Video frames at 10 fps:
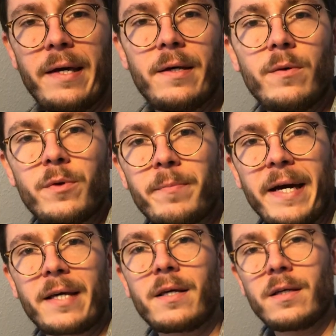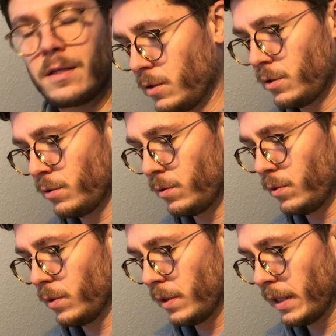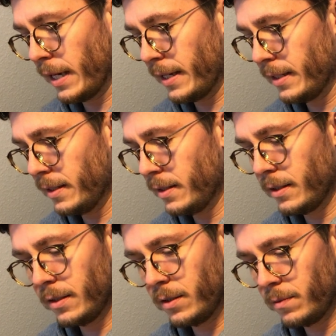Hey, we're back. So I did